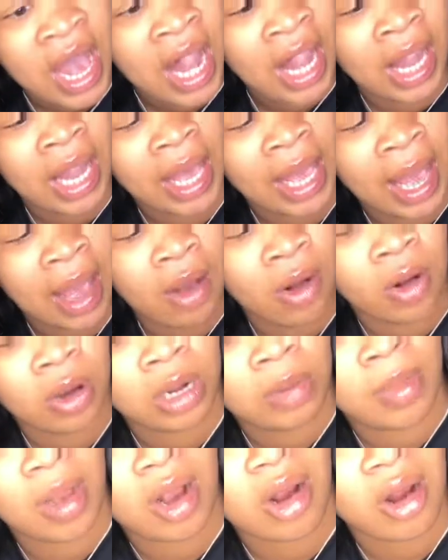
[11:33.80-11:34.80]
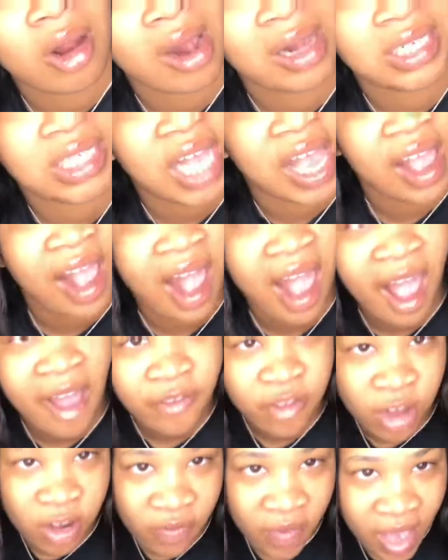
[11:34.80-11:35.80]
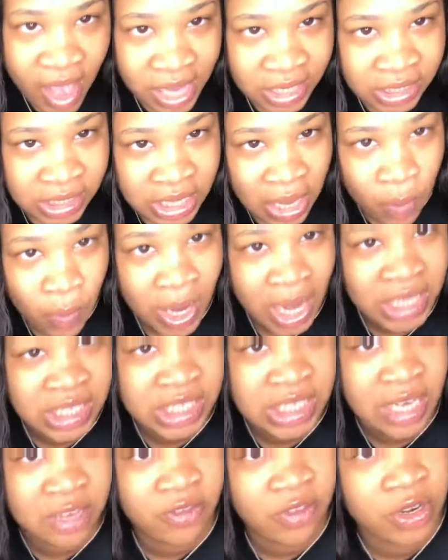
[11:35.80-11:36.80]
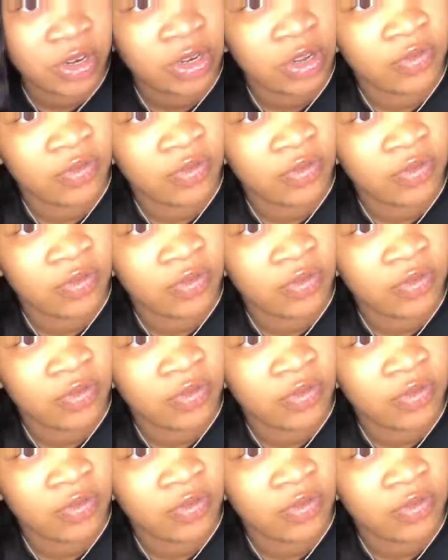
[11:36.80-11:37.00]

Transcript: Like I ordered my Crocs like after the fact, like when I saw the